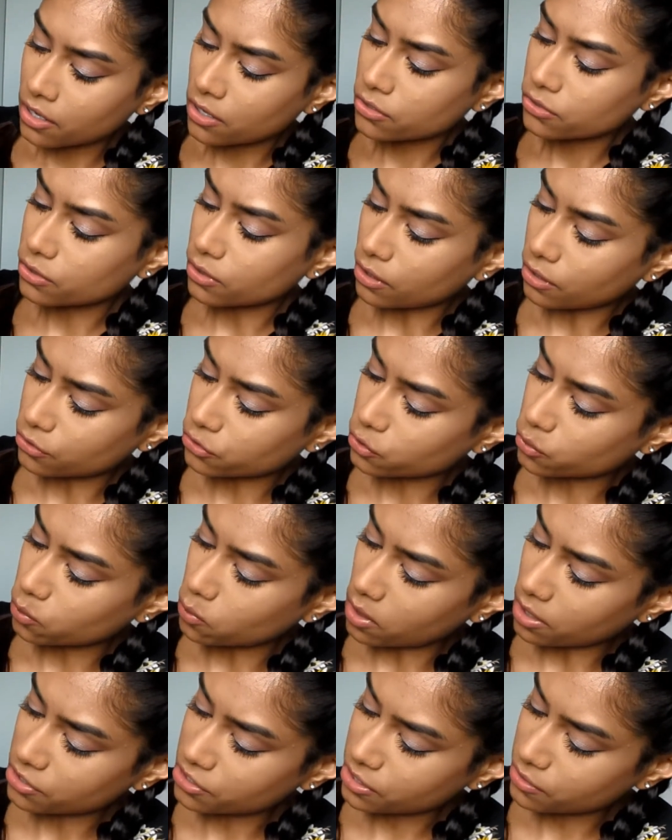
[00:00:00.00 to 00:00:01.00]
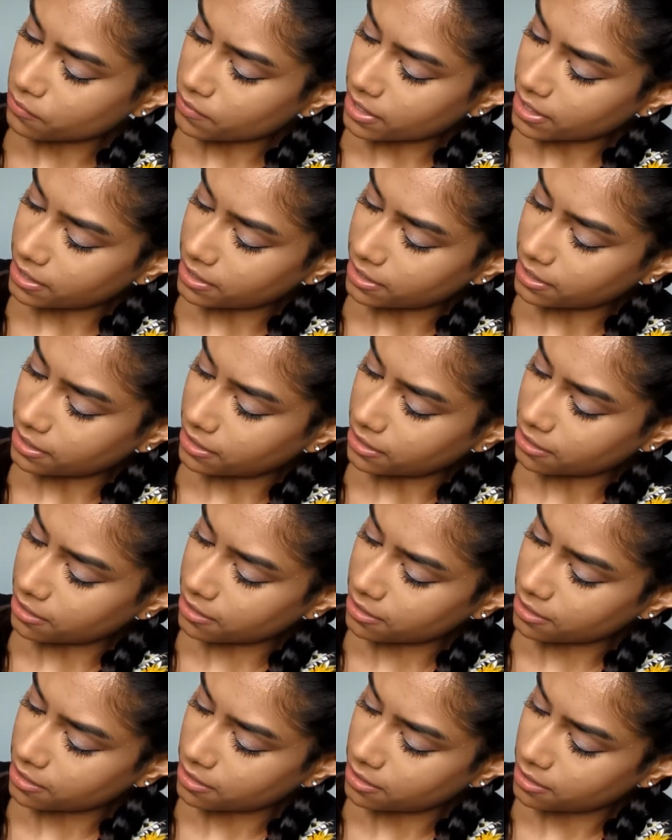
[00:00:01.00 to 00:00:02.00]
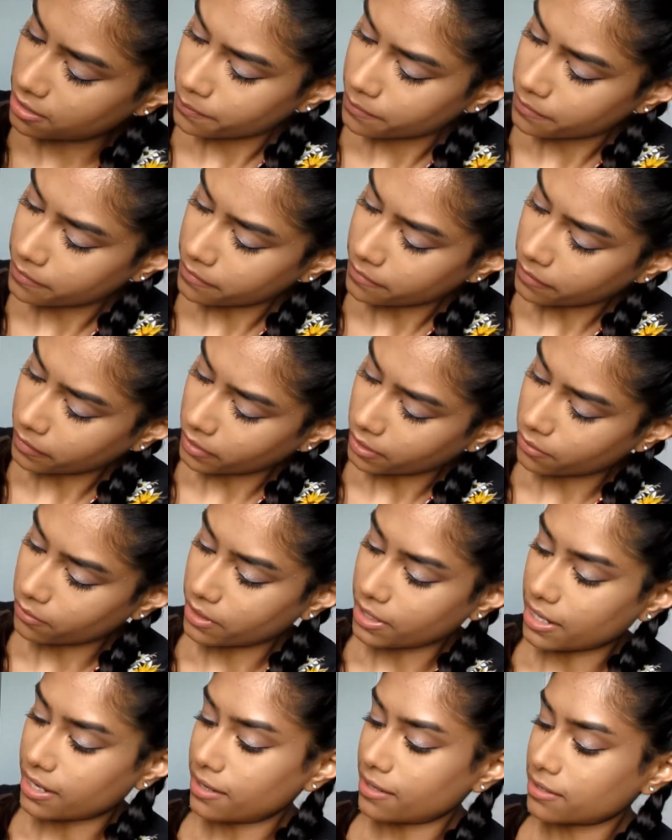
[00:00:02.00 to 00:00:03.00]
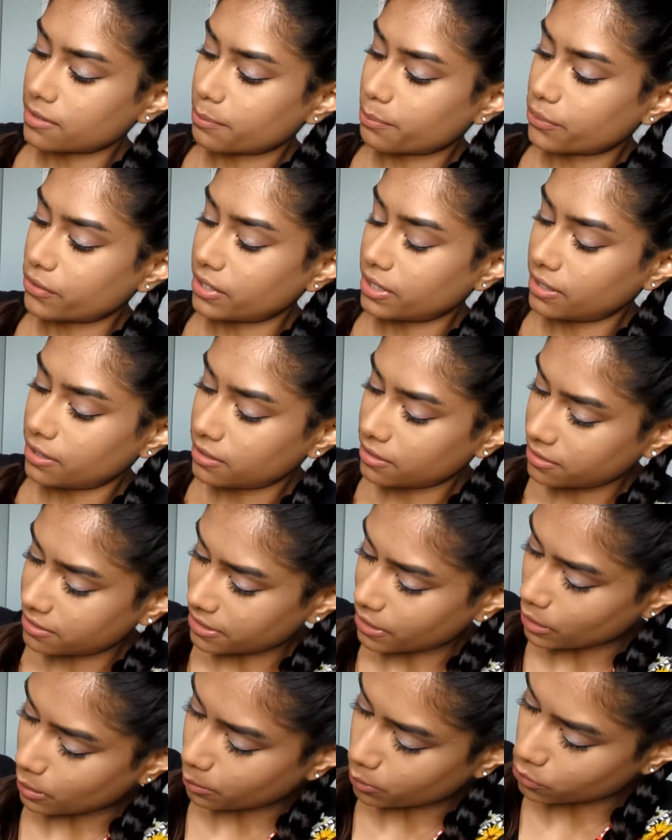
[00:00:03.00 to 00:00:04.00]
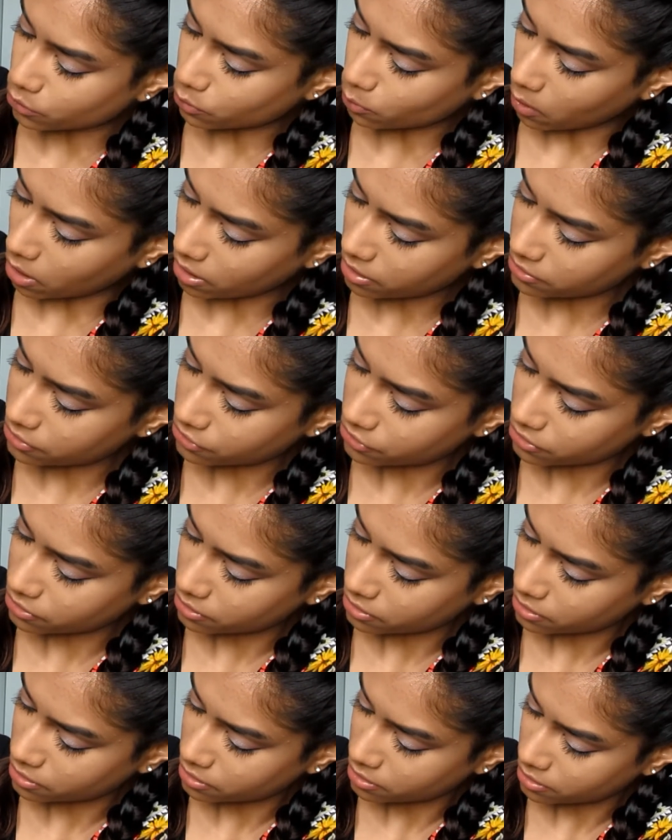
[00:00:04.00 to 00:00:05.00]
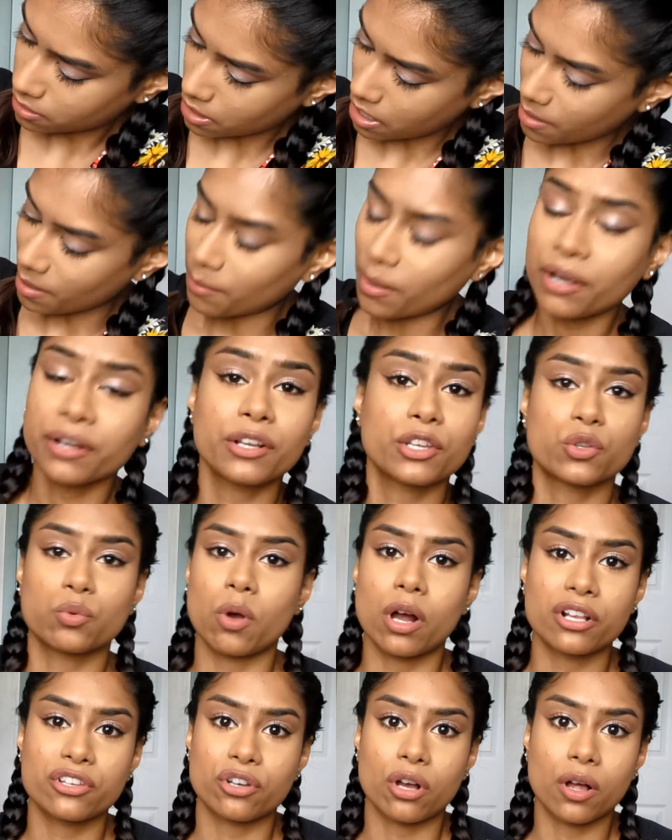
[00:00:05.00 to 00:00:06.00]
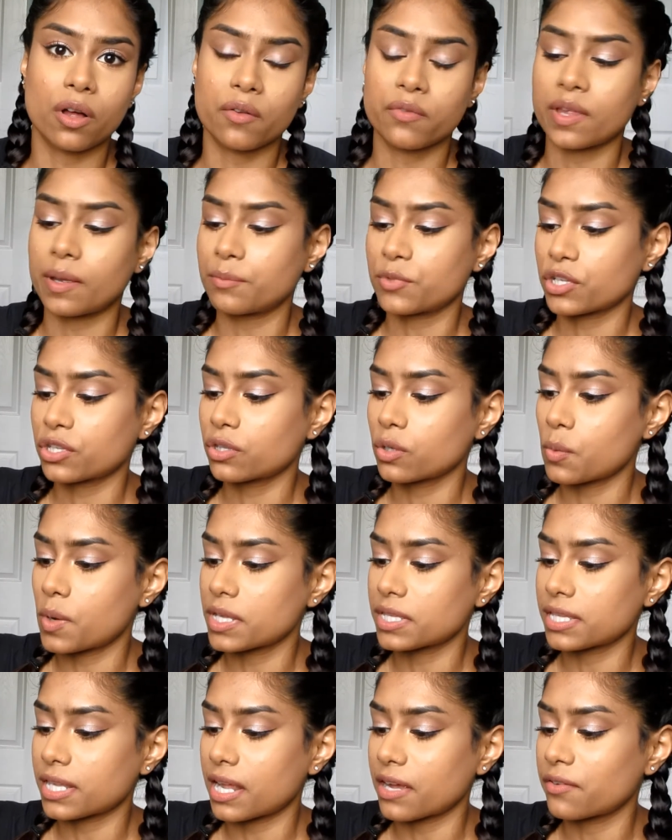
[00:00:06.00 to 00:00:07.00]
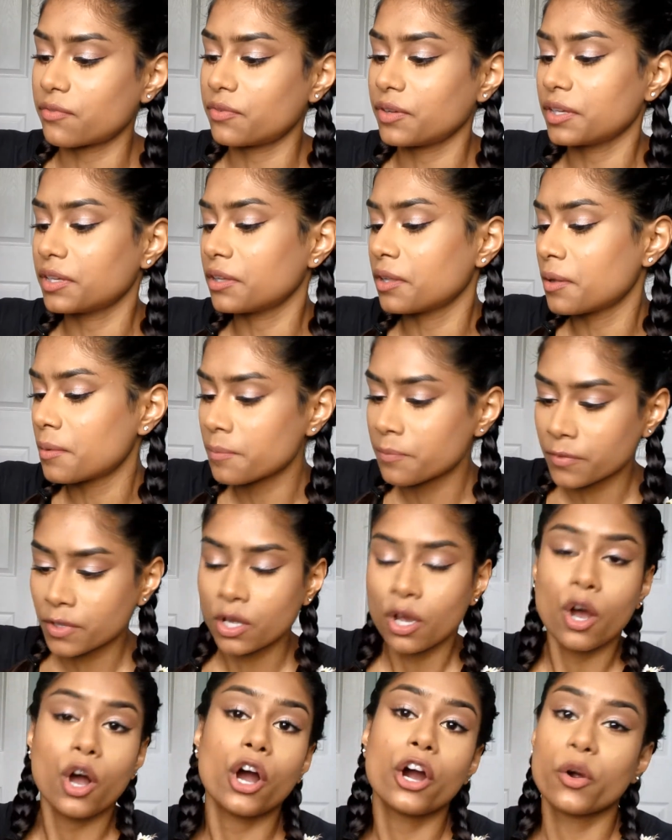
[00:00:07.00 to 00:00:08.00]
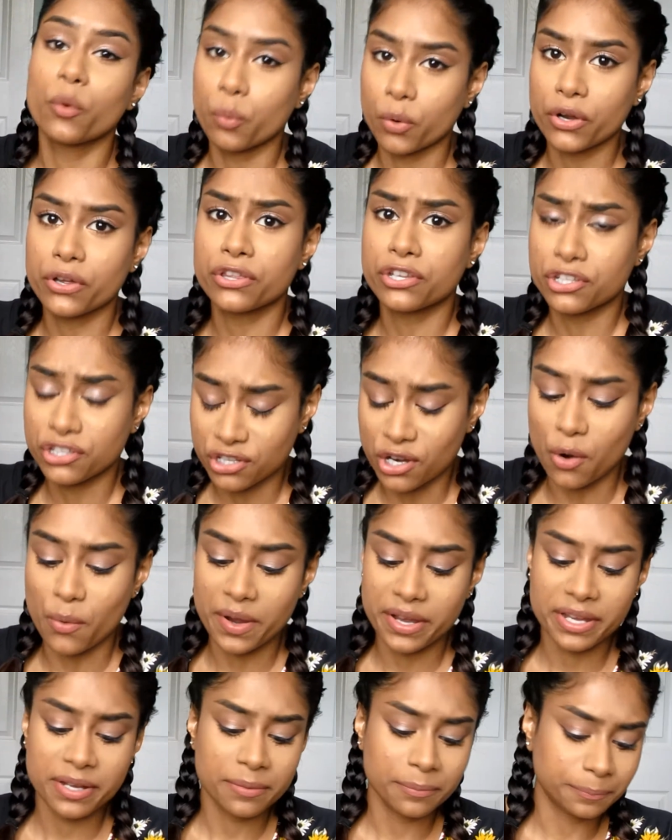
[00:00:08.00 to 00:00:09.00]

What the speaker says: So I'll swatch it right here. Okay, it's a pretty terrible swatch. I'm not going to swatch all of them, just the ones that I feel are worth showing.